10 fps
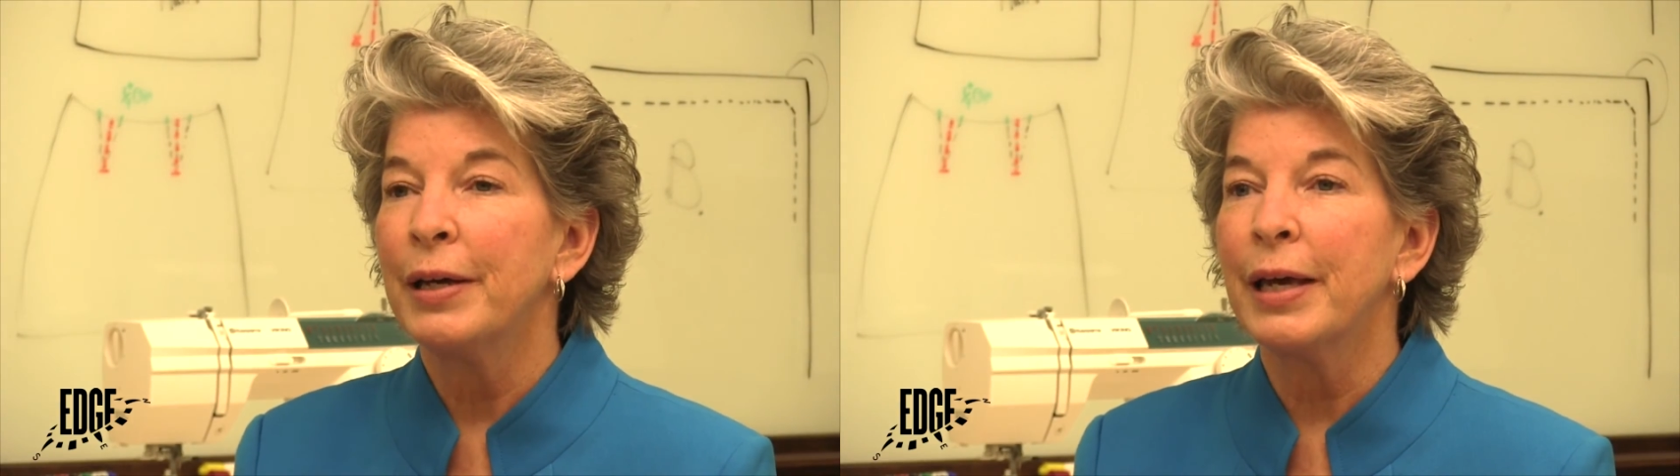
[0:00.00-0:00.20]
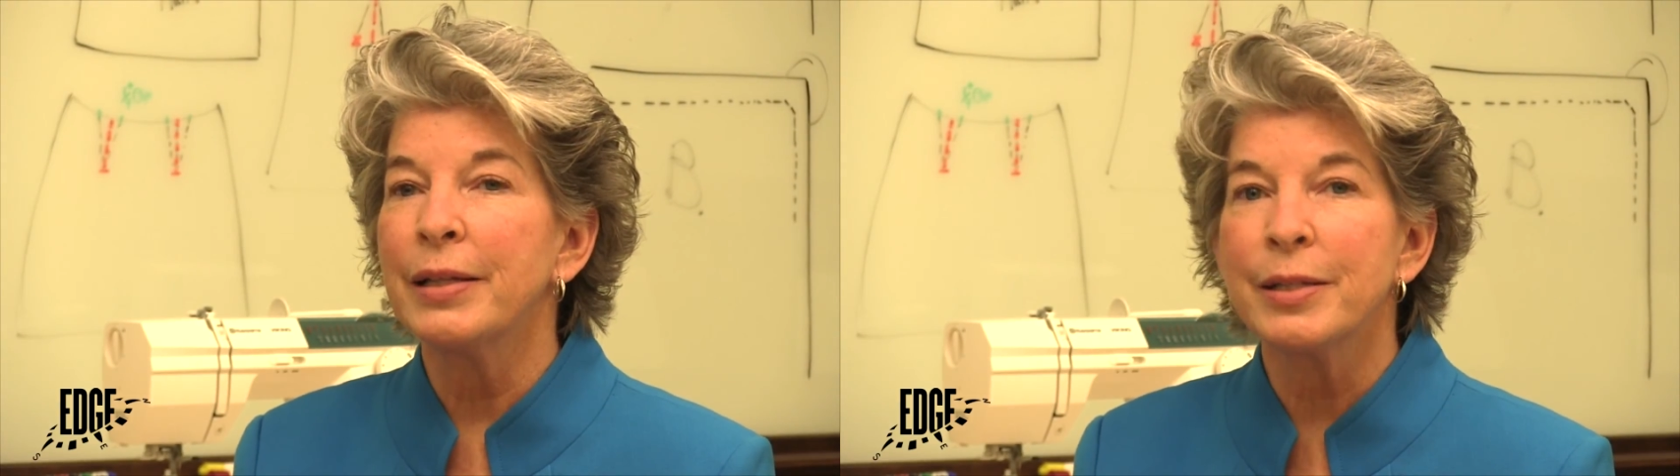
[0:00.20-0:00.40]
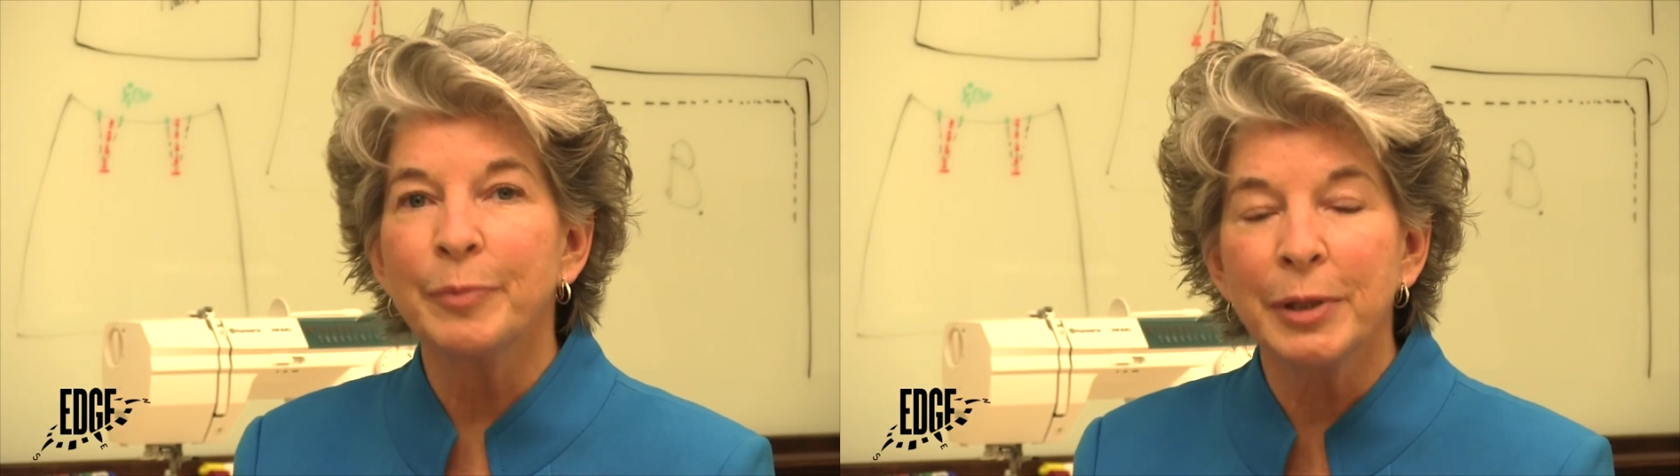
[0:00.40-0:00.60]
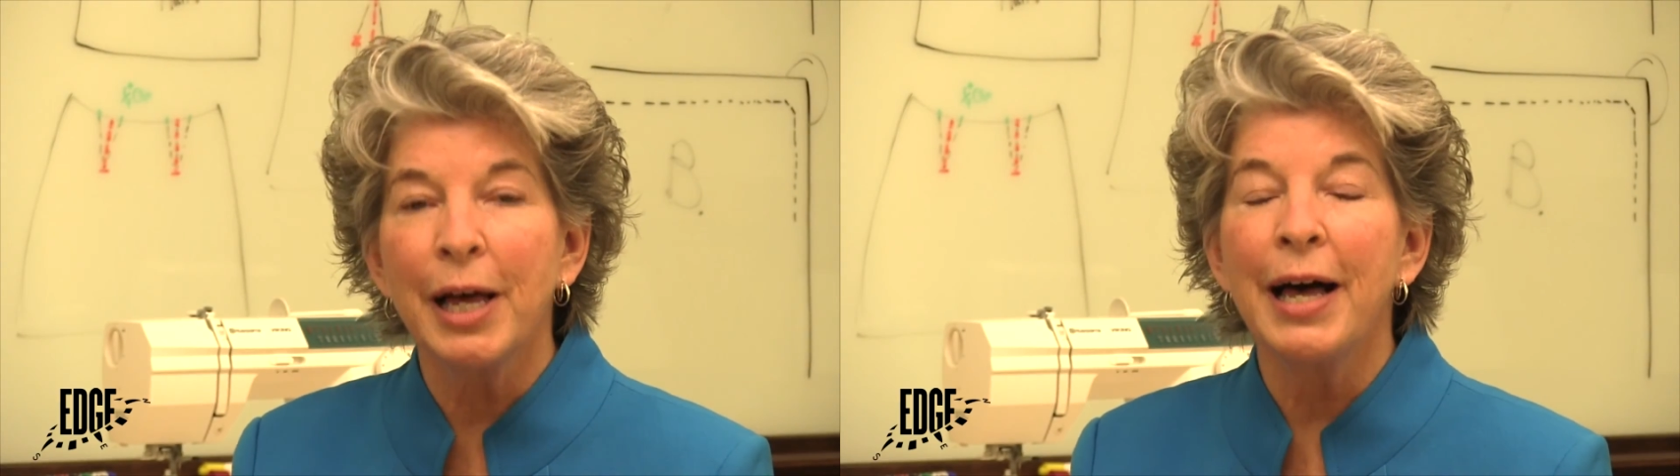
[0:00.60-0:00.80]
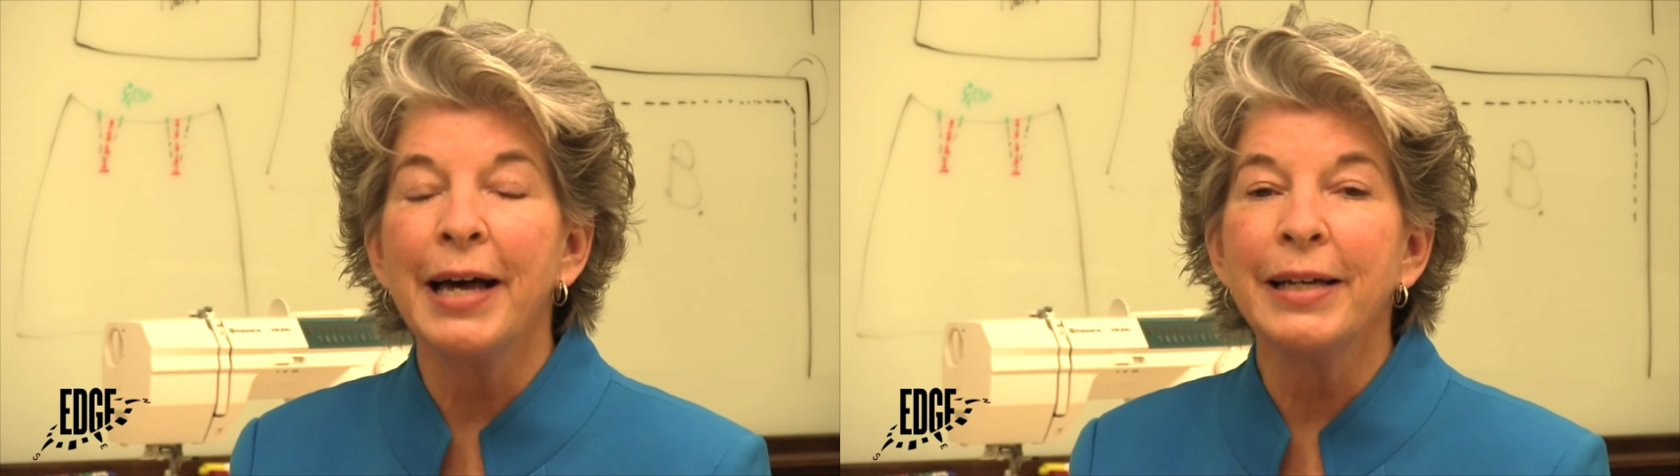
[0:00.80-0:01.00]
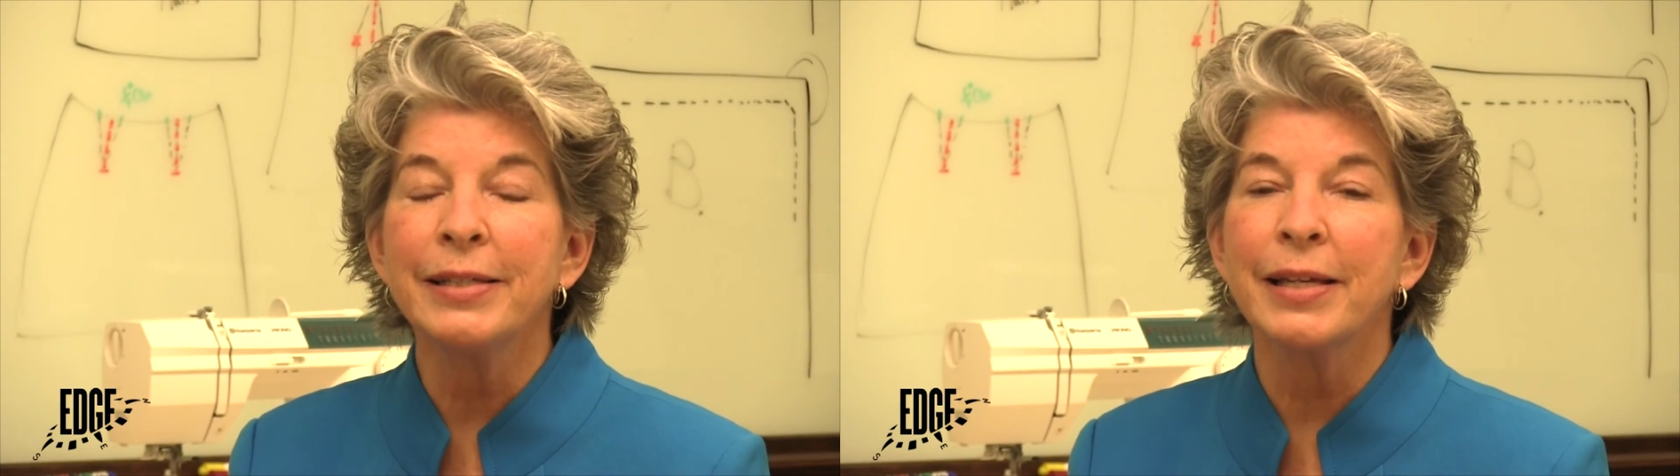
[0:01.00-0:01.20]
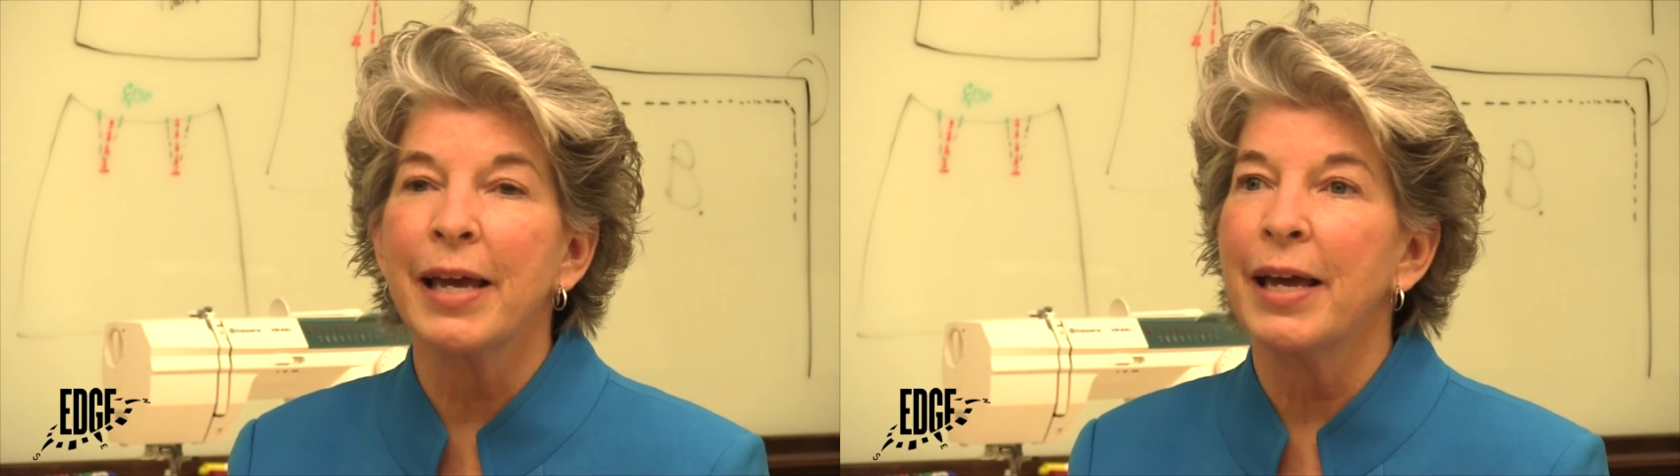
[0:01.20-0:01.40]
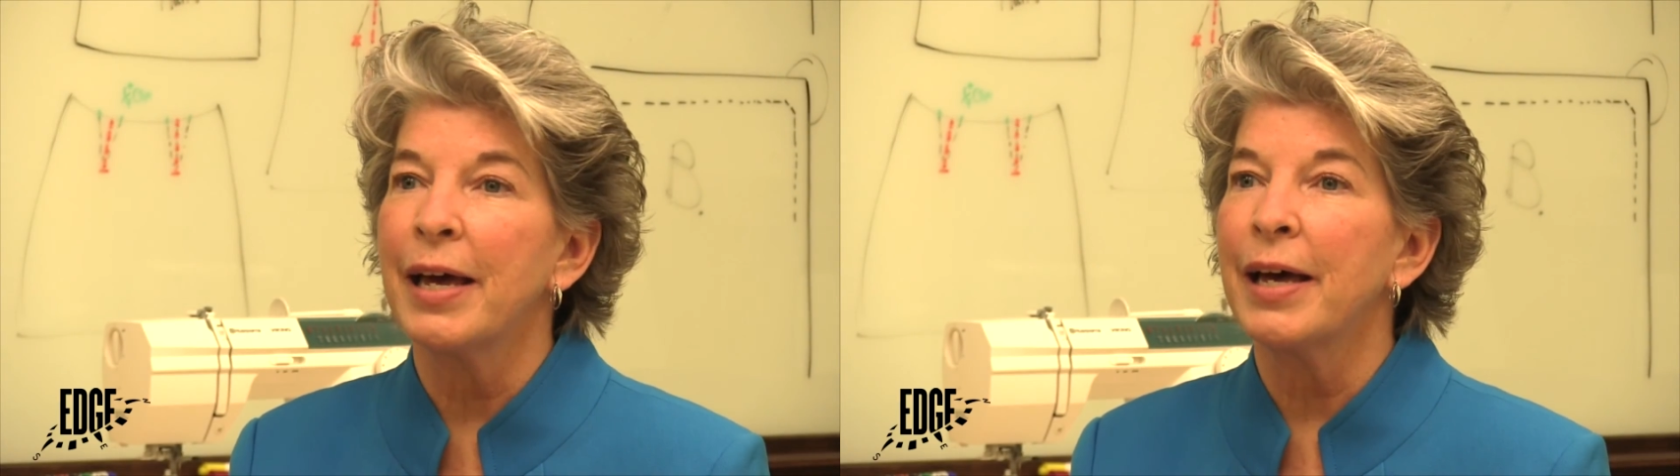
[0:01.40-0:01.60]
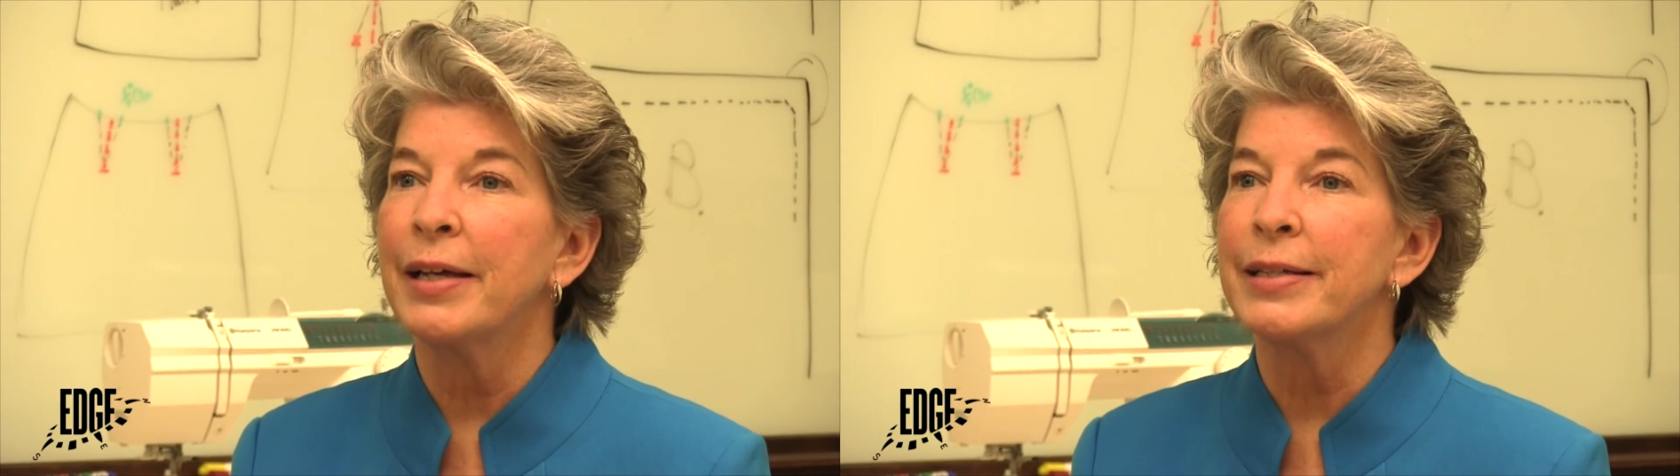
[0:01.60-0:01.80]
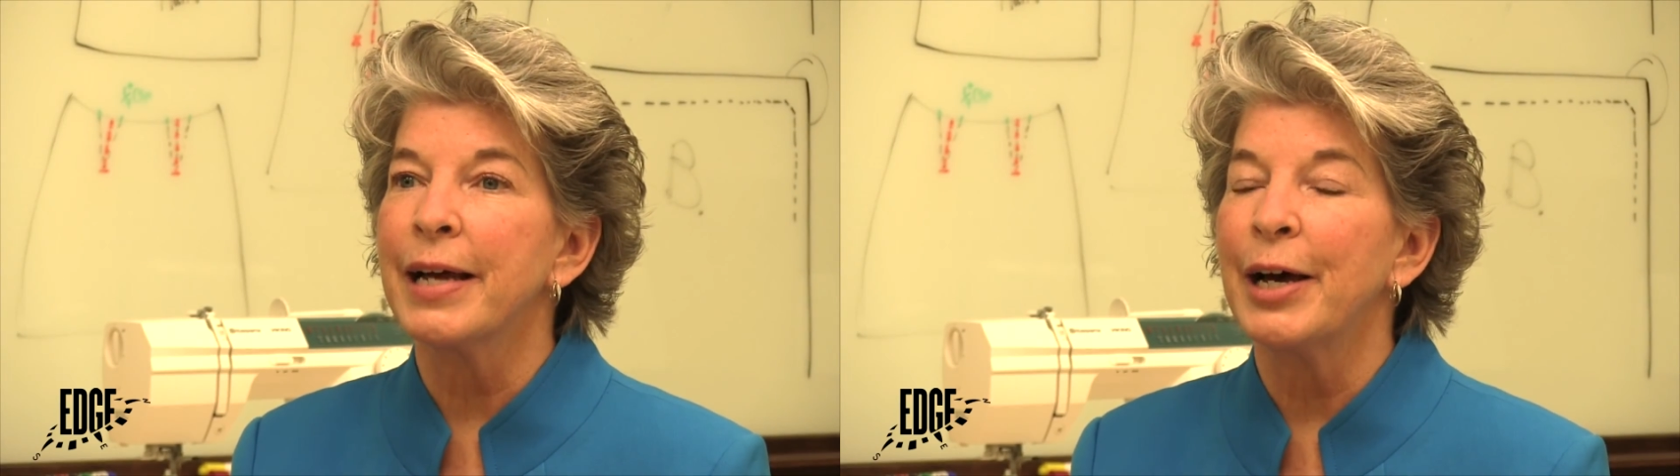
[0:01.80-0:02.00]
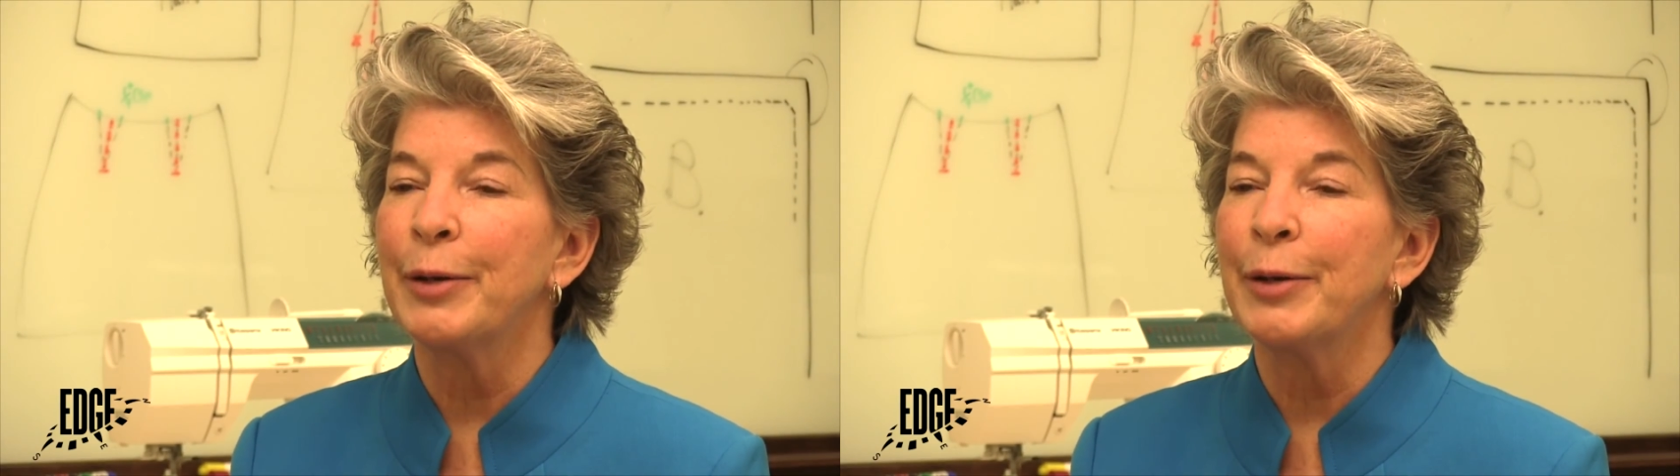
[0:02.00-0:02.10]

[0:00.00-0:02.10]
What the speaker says: get supplies and